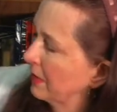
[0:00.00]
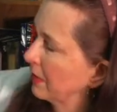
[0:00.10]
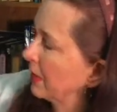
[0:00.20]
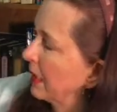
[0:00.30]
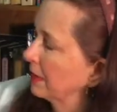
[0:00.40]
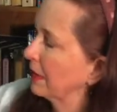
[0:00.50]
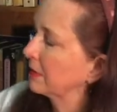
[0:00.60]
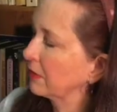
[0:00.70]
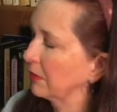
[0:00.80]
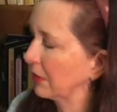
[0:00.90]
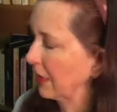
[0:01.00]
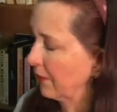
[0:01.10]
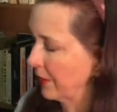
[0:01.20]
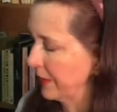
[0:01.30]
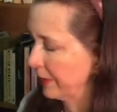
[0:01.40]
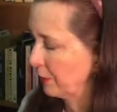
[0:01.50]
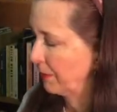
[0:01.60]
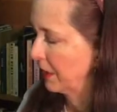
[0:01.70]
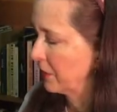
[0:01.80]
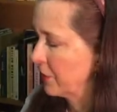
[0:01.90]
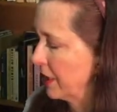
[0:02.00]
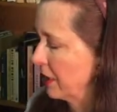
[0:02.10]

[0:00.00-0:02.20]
Okay, let's look at the next page now.